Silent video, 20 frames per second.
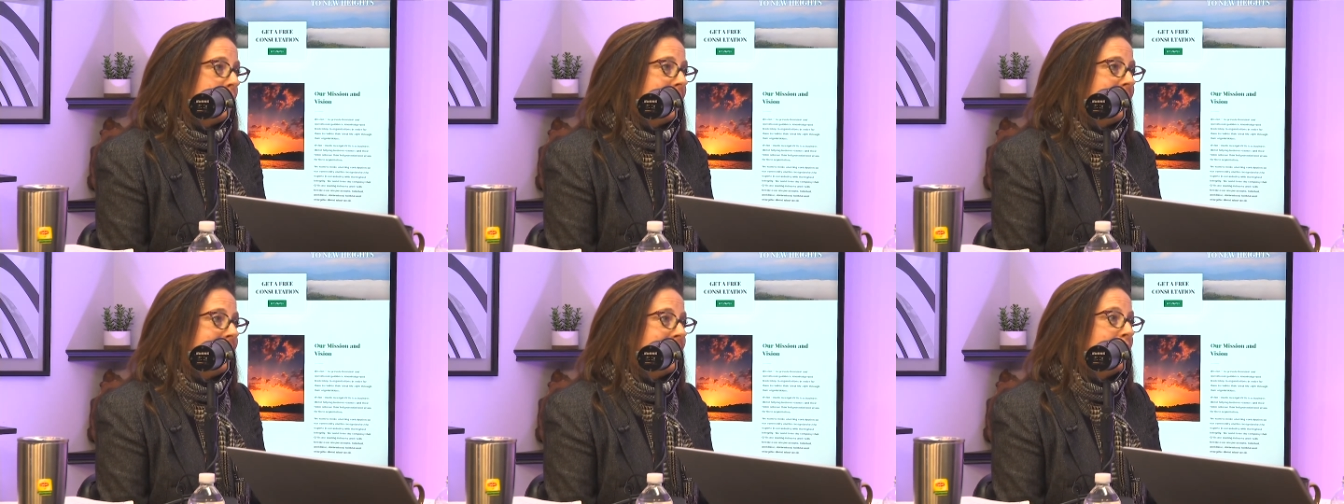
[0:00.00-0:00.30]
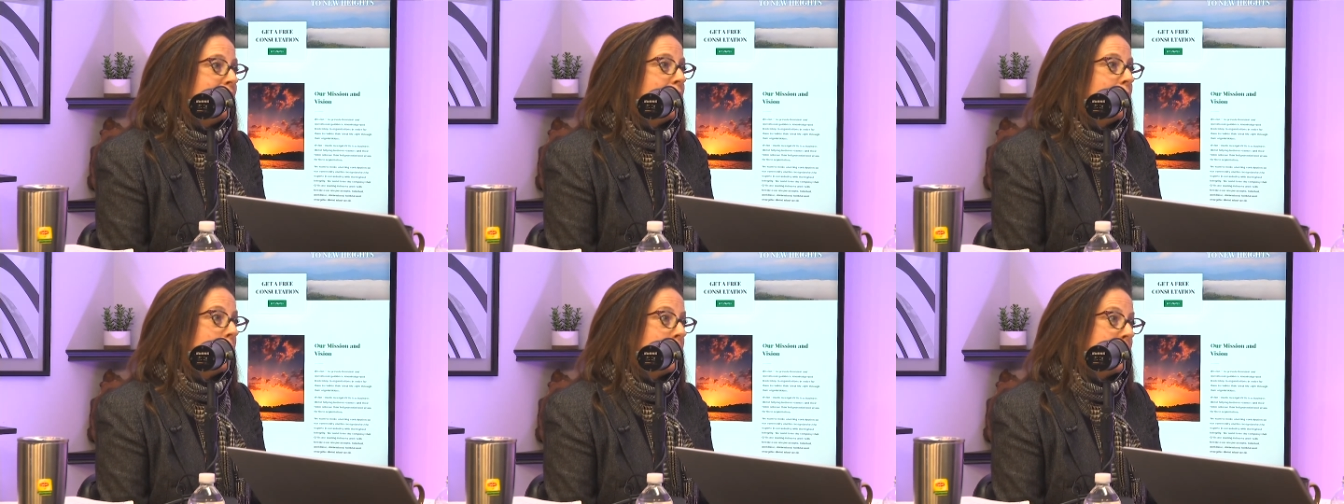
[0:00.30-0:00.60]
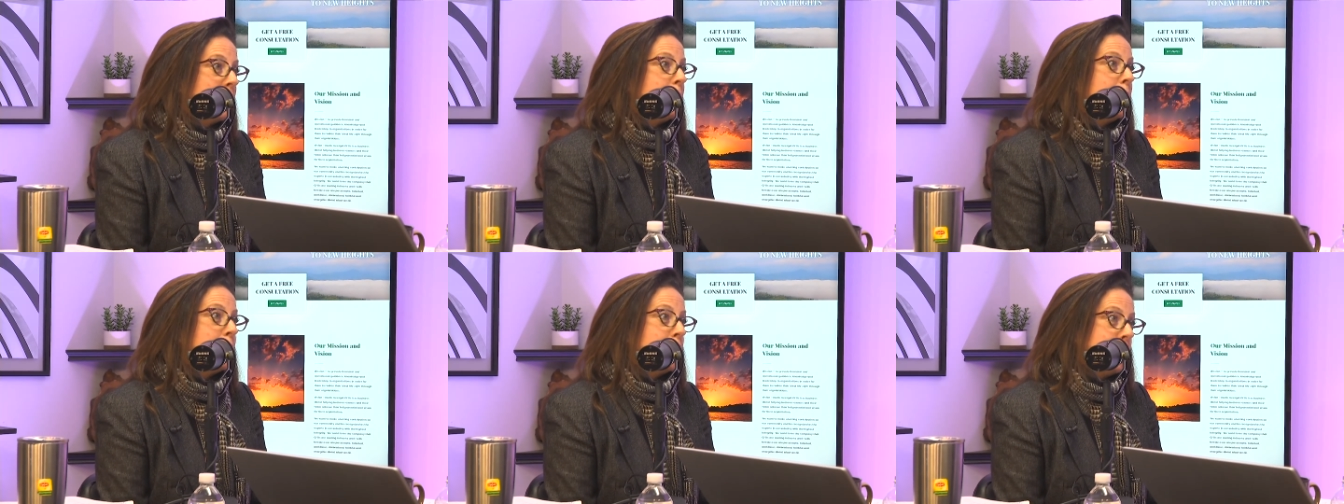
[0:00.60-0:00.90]
that didn't know what
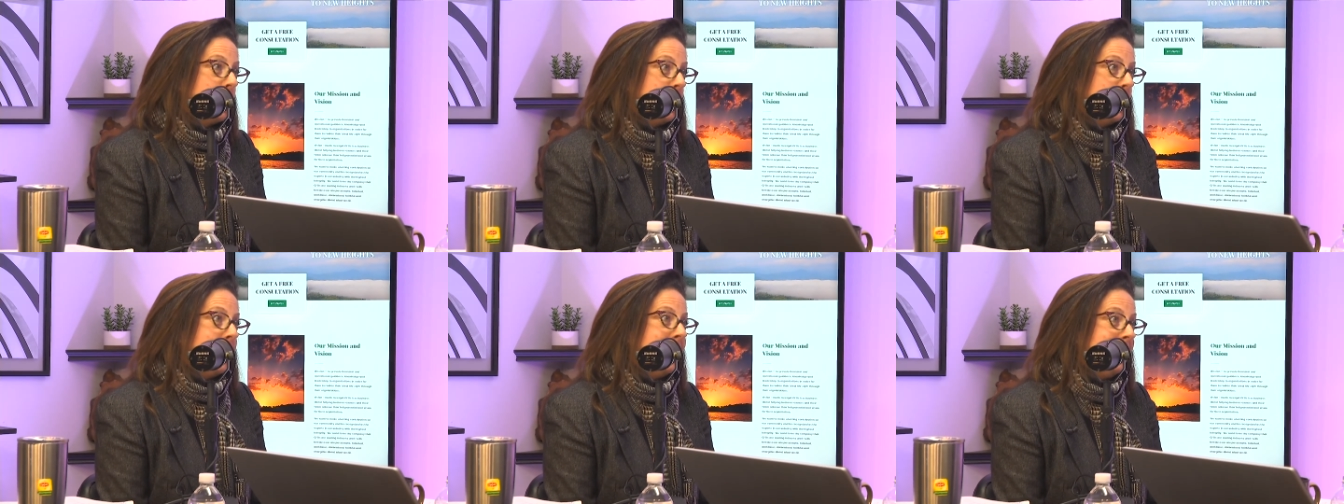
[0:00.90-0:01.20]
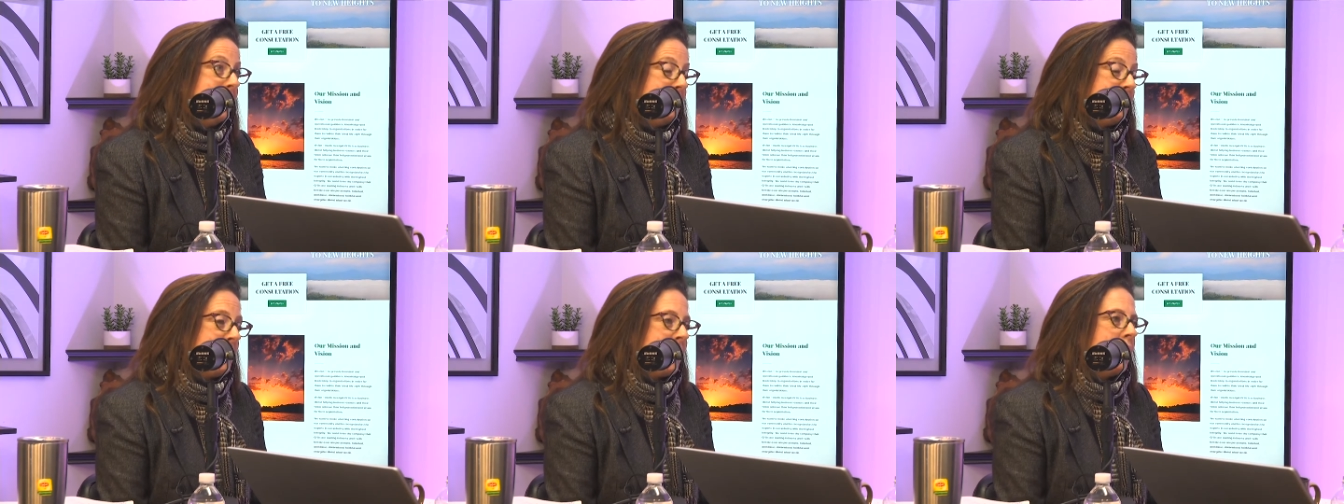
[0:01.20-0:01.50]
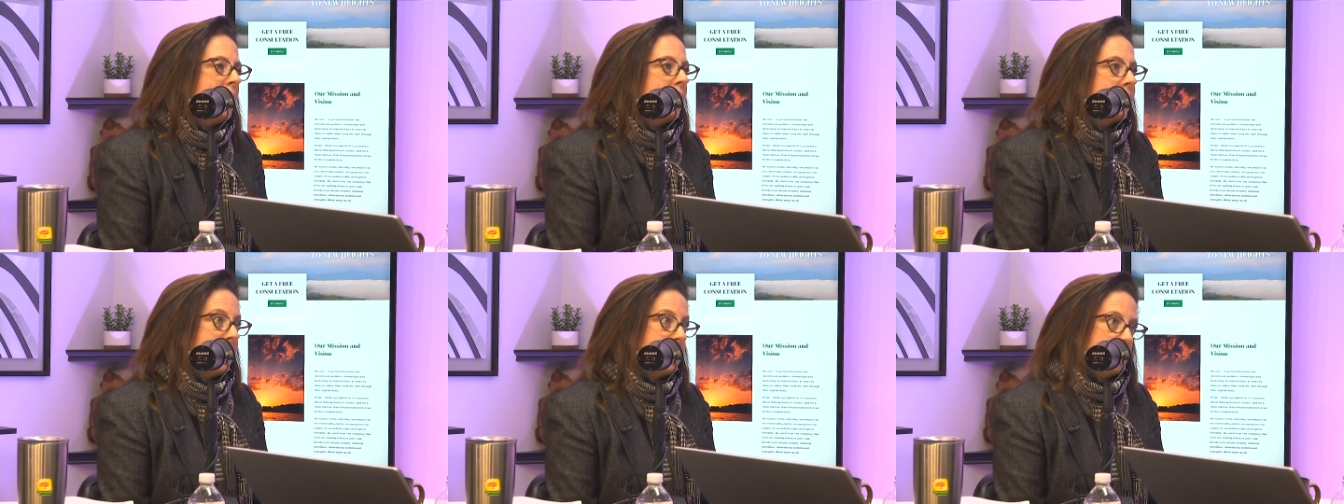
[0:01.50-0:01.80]
they were doing, because
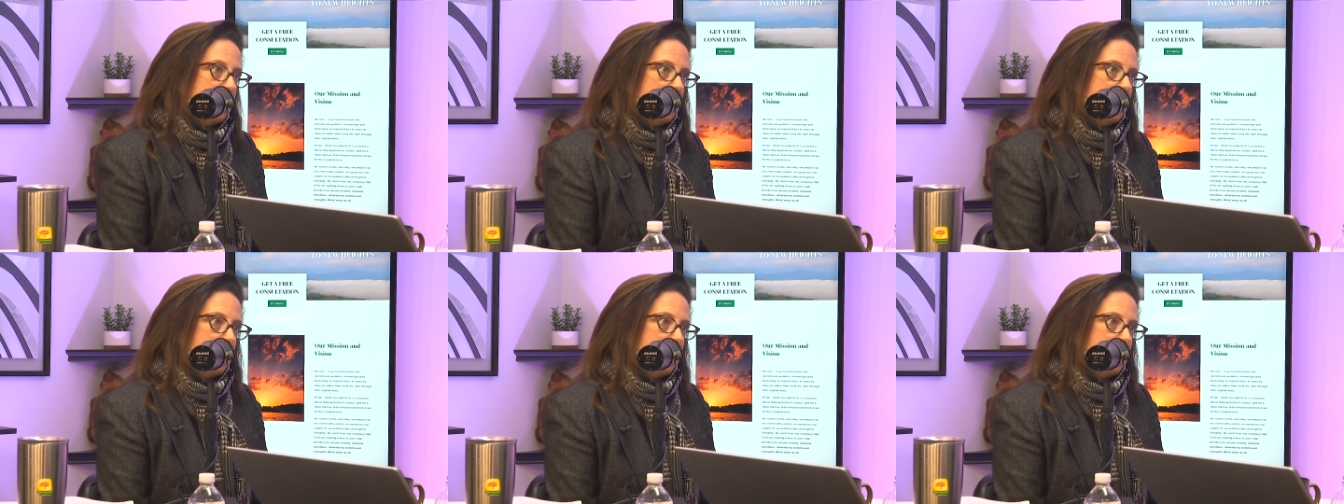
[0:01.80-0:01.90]
mm-hmm, mm-hmm.